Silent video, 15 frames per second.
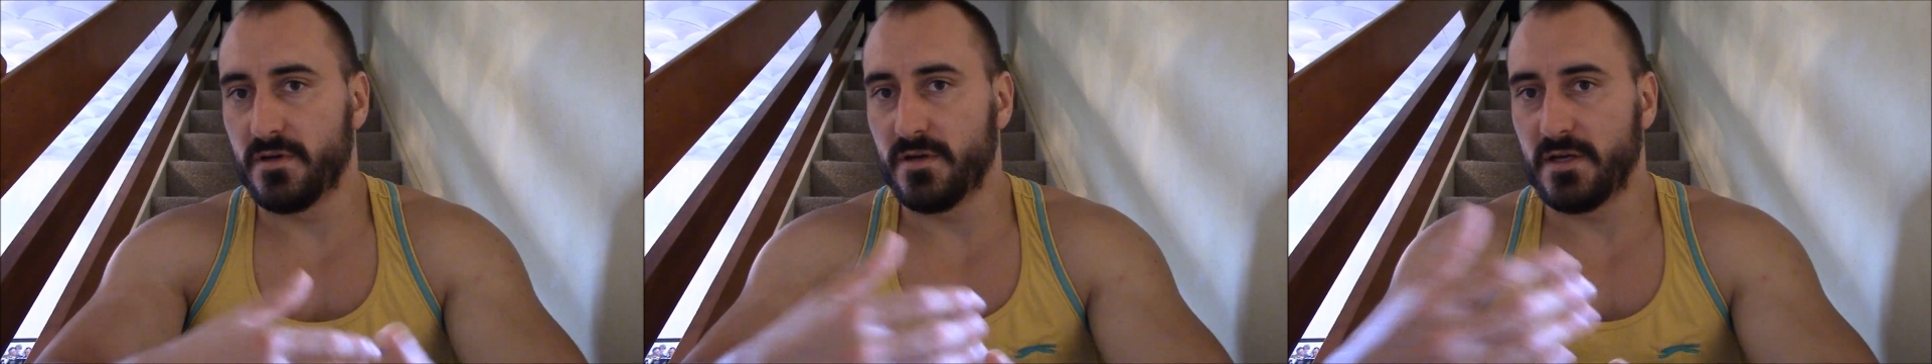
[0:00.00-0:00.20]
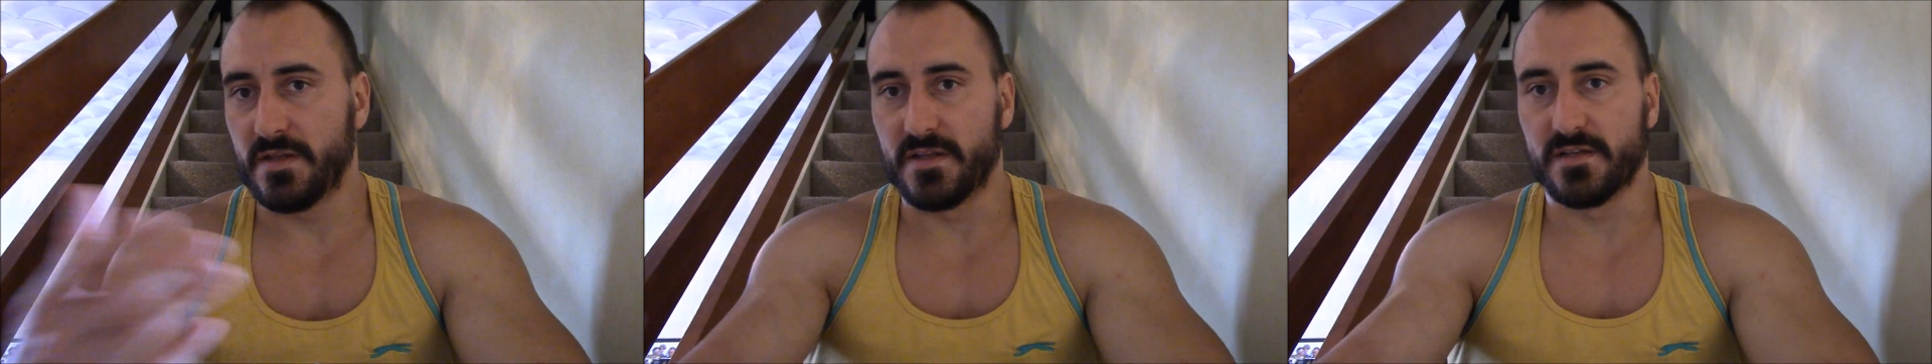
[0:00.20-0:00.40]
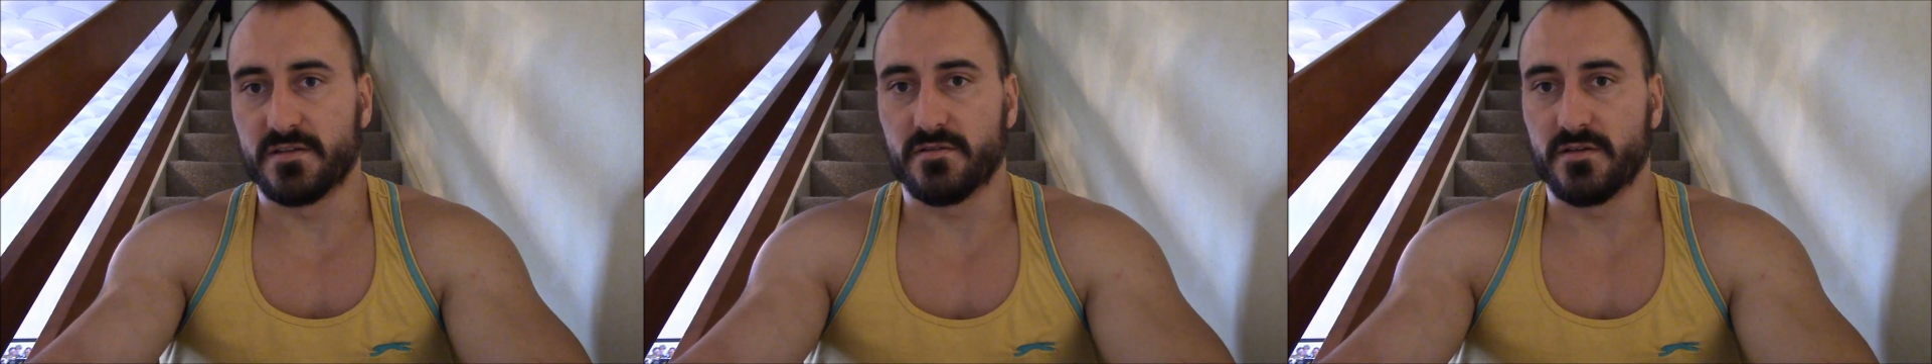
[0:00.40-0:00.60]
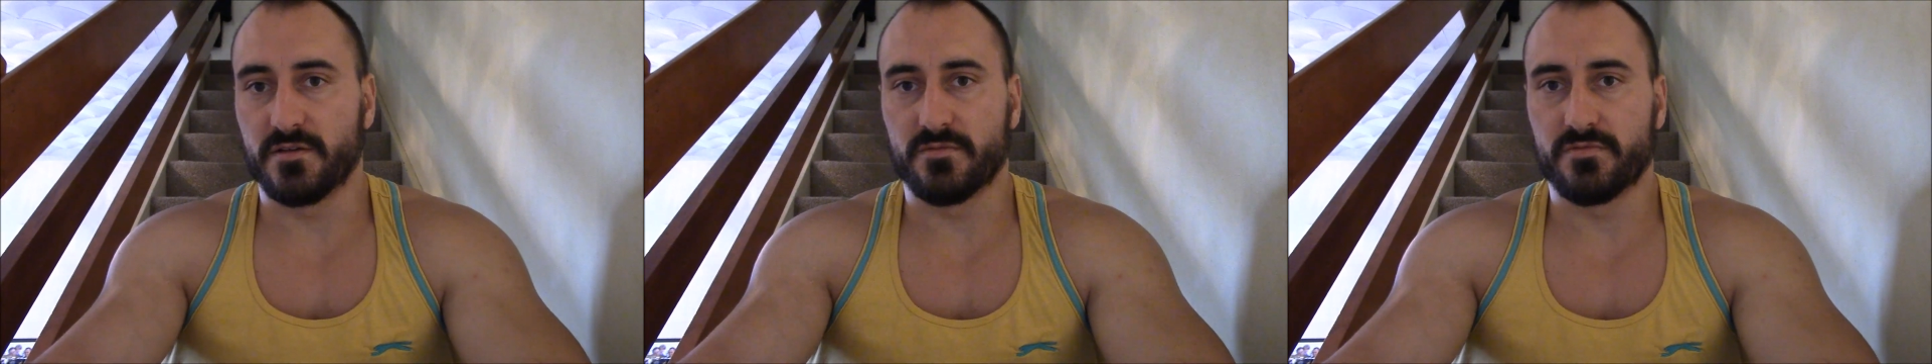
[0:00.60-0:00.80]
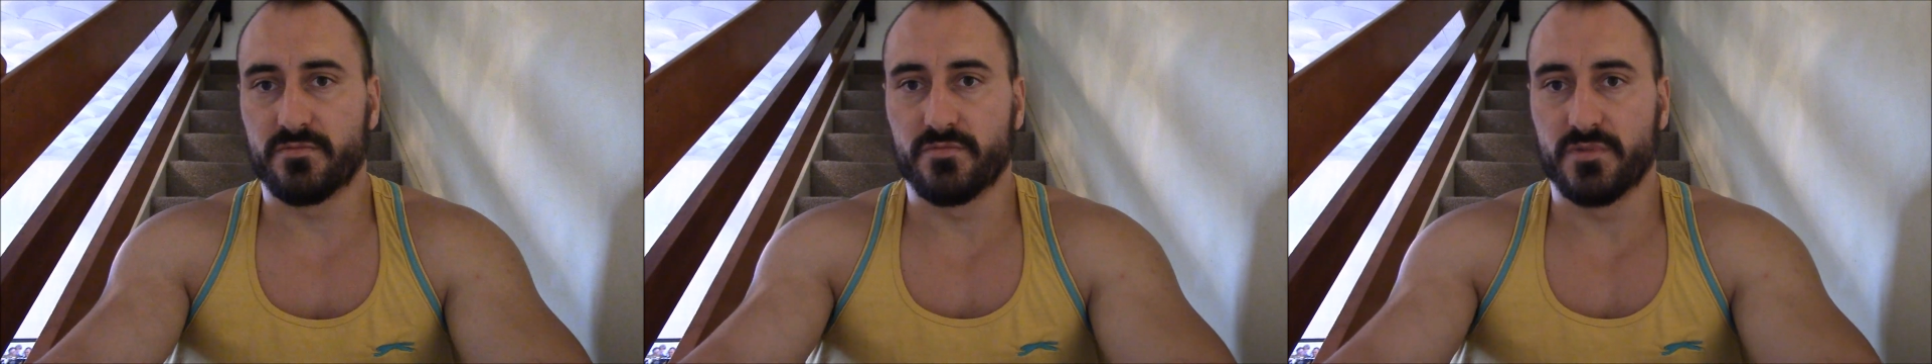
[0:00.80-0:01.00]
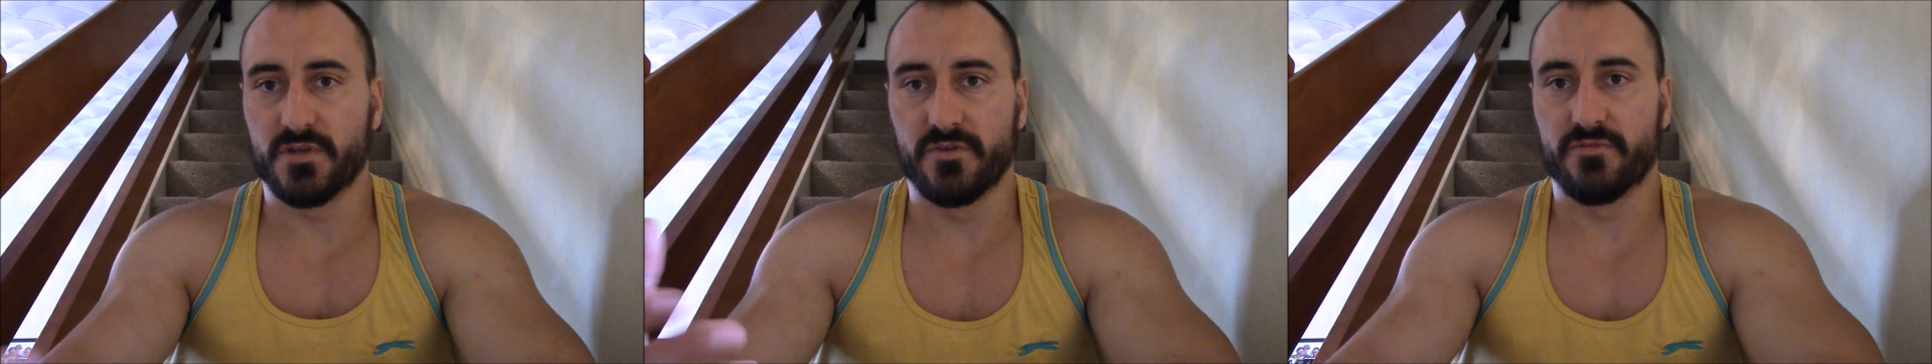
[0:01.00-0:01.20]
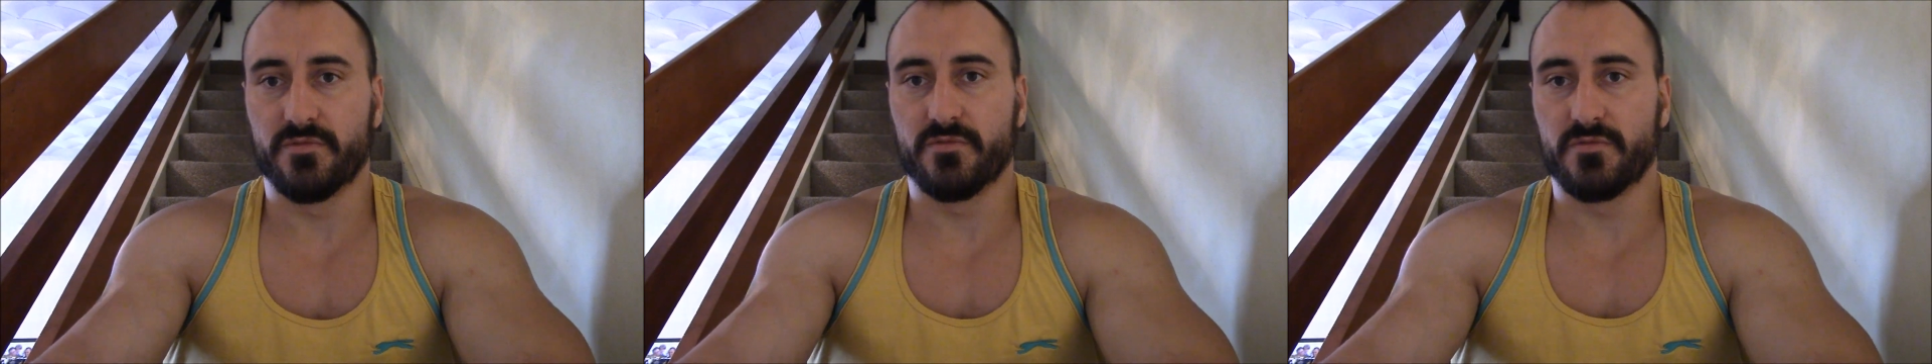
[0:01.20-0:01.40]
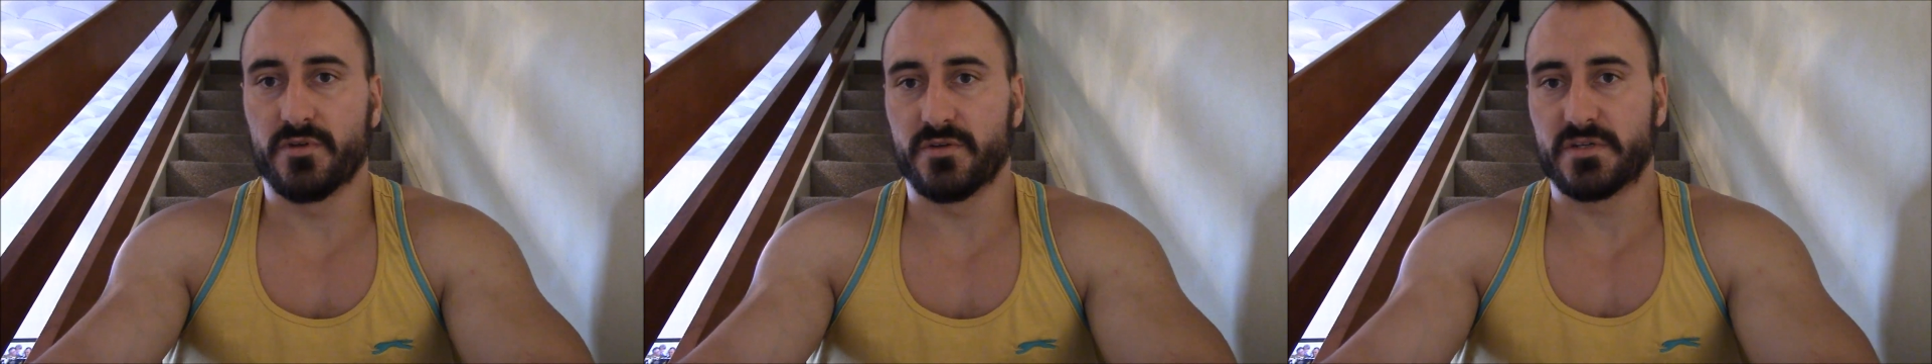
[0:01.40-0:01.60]
and then you
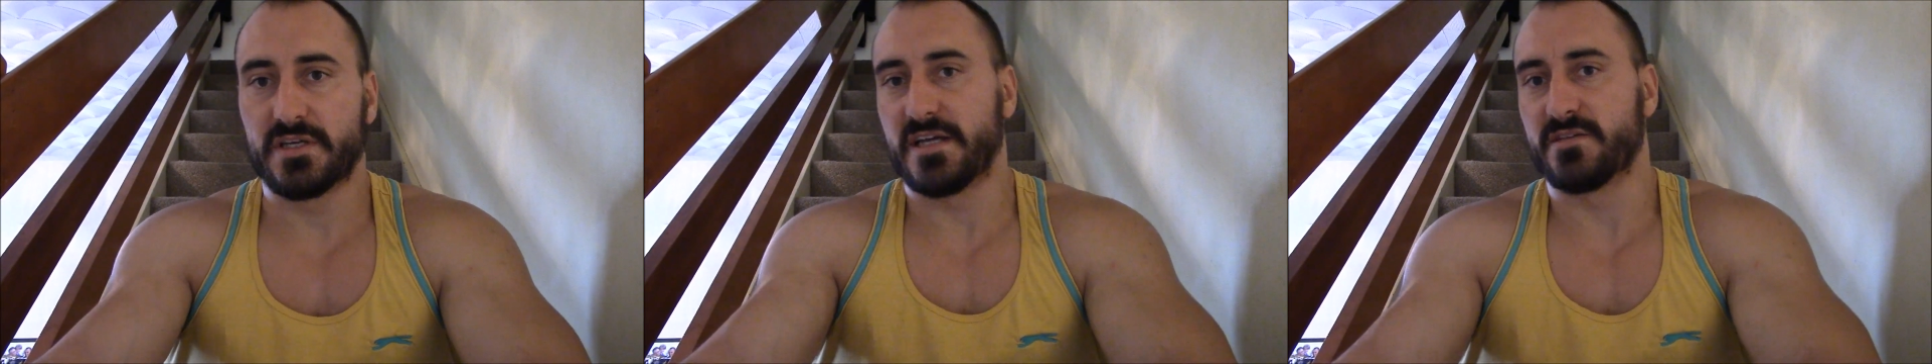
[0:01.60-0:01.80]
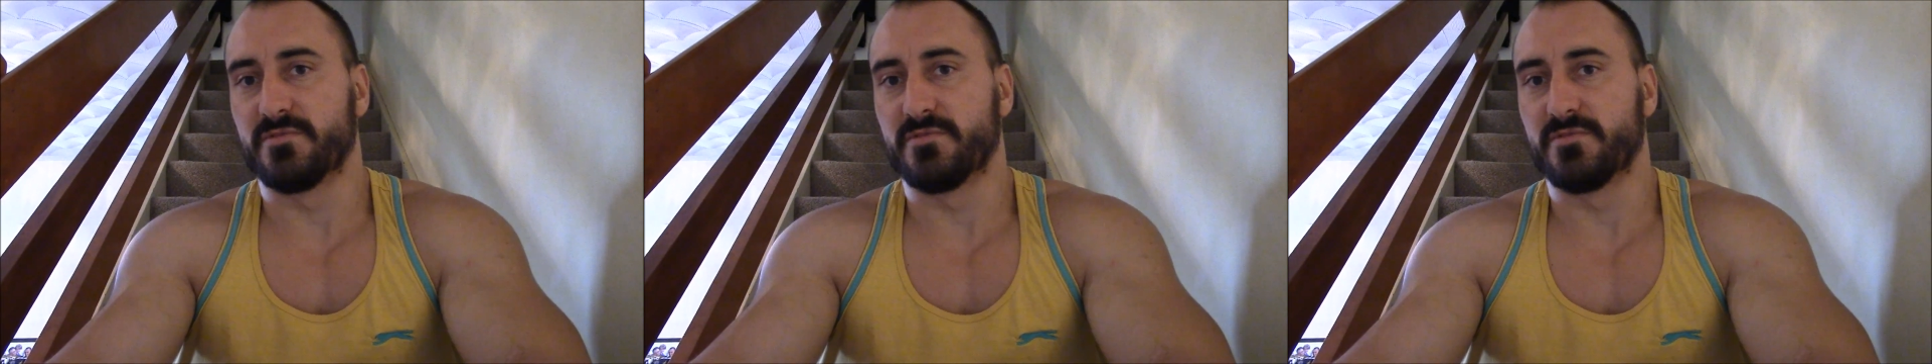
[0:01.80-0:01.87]
get